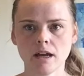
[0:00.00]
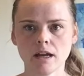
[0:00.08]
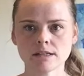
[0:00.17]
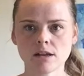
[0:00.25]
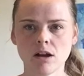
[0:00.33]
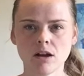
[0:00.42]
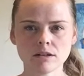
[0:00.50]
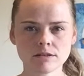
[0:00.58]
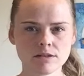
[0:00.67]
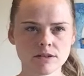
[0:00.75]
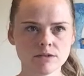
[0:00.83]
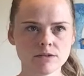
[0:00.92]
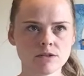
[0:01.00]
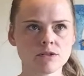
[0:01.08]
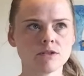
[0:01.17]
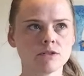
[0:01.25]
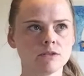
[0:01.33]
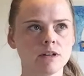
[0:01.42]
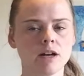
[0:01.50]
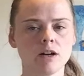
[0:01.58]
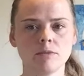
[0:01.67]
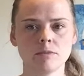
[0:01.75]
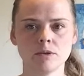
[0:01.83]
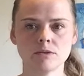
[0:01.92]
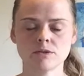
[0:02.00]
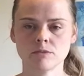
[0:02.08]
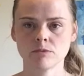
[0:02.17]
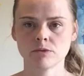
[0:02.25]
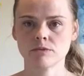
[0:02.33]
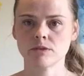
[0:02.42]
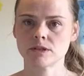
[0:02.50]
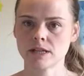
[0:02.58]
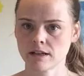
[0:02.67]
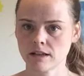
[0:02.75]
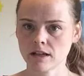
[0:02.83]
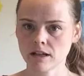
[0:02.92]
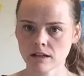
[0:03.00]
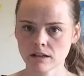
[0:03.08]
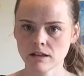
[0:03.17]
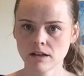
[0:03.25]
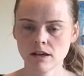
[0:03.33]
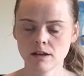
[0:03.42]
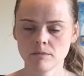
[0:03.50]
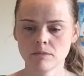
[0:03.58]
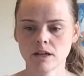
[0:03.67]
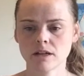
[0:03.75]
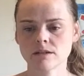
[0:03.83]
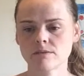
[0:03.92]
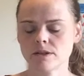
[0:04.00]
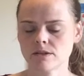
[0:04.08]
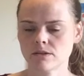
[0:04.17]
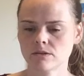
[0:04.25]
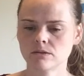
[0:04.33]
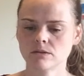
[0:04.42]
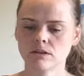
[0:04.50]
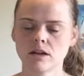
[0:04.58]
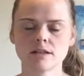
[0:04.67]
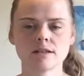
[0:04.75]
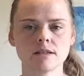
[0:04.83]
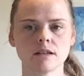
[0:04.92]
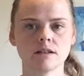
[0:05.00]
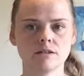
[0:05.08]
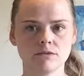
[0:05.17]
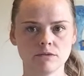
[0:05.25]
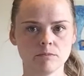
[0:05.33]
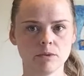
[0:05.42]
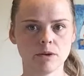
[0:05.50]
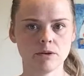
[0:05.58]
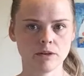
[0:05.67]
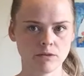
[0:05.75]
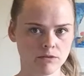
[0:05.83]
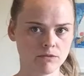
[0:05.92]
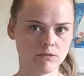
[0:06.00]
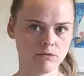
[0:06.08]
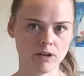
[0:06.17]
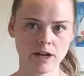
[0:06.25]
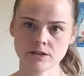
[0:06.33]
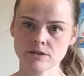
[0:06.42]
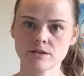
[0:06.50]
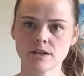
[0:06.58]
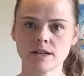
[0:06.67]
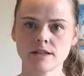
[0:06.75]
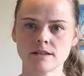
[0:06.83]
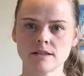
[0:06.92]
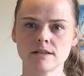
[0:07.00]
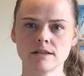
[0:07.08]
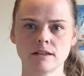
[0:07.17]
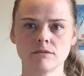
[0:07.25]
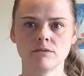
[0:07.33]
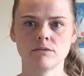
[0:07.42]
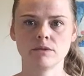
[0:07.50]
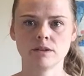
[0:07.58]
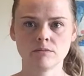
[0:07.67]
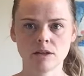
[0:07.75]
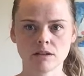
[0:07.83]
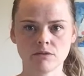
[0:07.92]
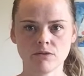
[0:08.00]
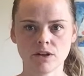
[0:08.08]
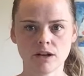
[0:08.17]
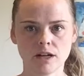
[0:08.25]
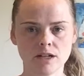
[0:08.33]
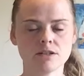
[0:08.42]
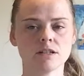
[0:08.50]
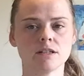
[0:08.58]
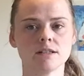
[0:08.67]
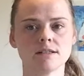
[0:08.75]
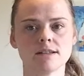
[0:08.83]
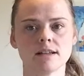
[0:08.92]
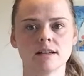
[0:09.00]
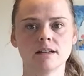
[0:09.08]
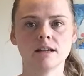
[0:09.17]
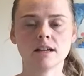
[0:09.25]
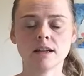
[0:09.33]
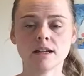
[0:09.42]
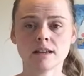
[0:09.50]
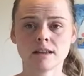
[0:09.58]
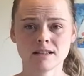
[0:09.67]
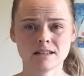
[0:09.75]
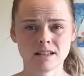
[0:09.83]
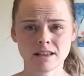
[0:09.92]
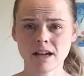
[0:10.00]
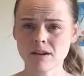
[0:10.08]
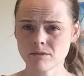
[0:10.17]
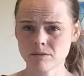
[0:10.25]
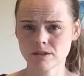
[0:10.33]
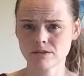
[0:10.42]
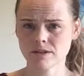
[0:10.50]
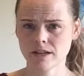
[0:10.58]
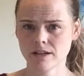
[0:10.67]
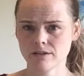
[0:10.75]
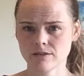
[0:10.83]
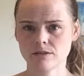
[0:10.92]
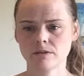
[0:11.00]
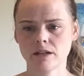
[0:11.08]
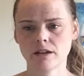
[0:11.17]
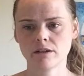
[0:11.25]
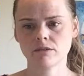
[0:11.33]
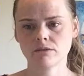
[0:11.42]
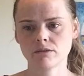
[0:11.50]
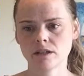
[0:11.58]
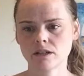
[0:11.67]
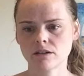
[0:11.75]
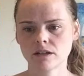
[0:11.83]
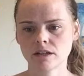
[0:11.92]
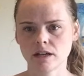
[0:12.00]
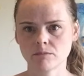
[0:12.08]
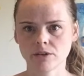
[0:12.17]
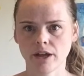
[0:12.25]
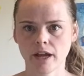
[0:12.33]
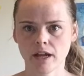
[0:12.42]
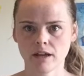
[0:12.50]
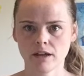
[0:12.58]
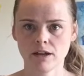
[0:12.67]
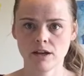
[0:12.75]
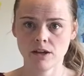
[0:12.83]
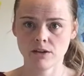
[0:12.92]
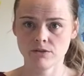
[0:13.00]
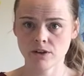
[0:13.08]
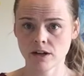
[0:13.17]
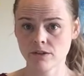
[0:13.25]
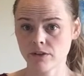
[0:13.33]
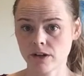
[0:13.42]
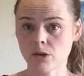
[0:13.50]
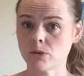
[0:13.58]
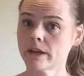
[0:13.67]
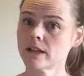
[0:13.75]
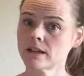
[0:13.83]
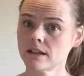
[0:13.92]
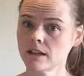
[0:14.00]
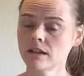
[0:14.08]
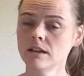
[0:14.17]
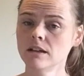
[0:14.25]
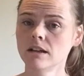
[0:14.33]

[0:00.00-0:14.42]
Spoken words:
It's also to help you to improve your technique because we do lots of bowing exercises and rhythmic variations and things like that when we do scales. So we get really good at playing very, very quickly